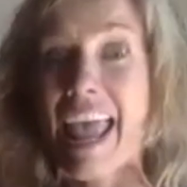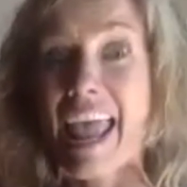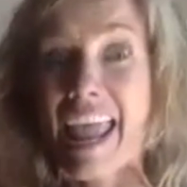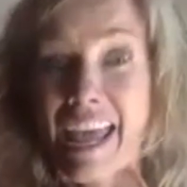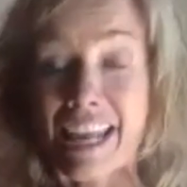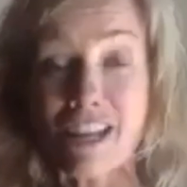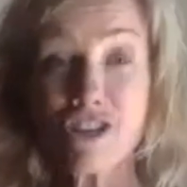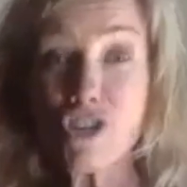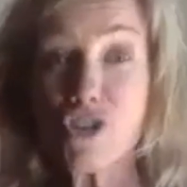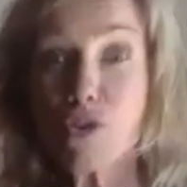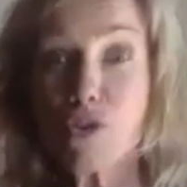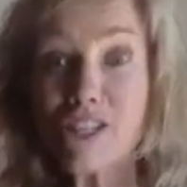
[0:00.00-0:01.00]
and
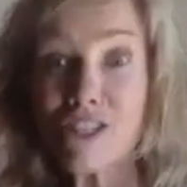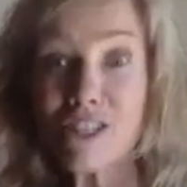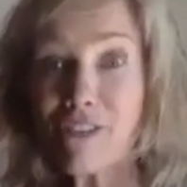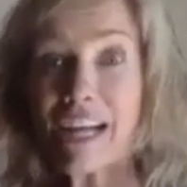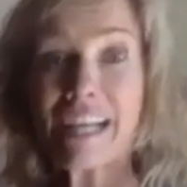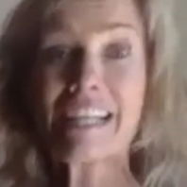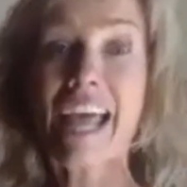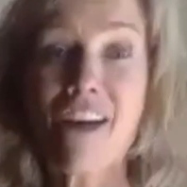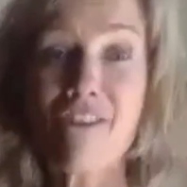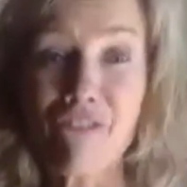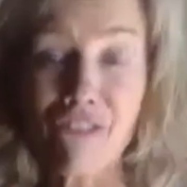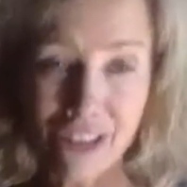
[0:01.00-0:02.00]
you could just find
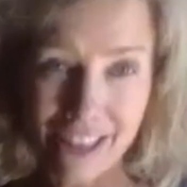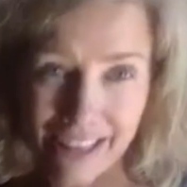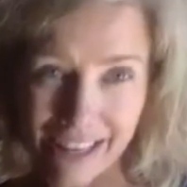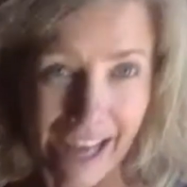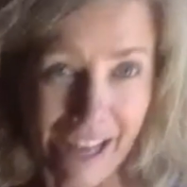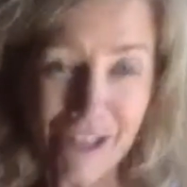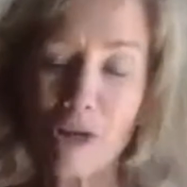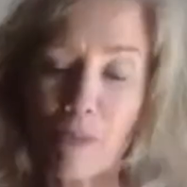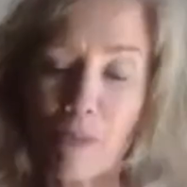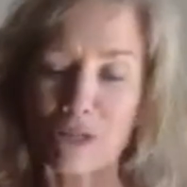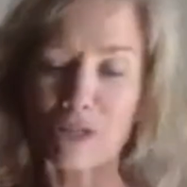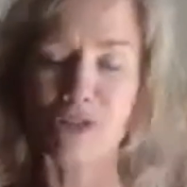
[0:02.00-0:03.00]
everything. I took a
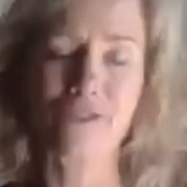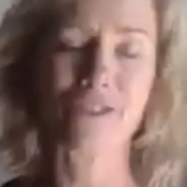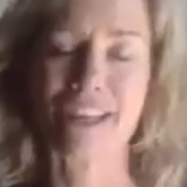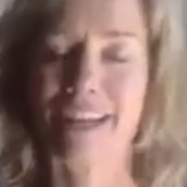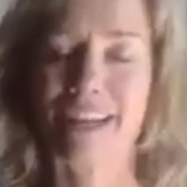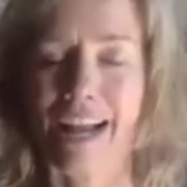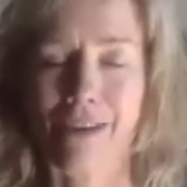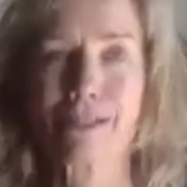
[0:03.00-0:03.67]
picture of it and I was